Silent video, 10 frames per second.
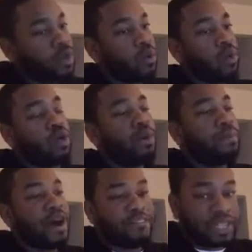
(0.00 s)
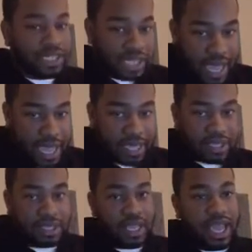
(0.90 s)
Warren Buffett
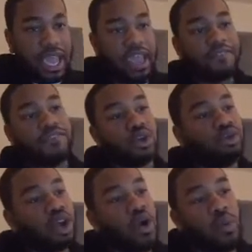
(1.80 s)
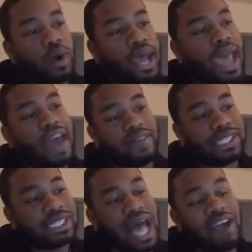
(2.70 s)
says, if you don't want to have a
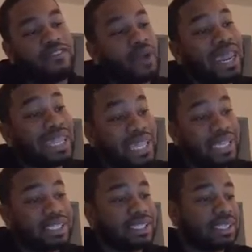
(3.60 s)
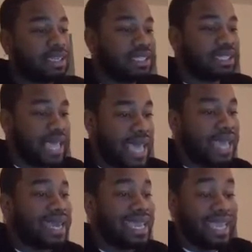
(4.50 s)
stock for at least
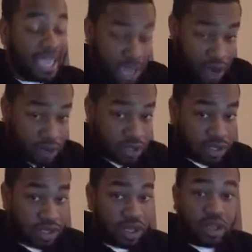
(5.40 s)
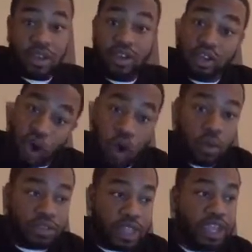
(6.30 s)
10 years,
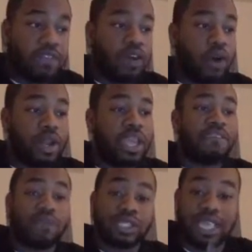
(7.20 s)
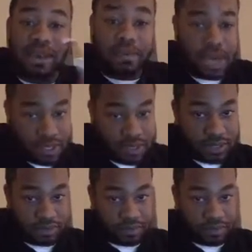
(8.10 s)
don't think of owning it for 10 minutes.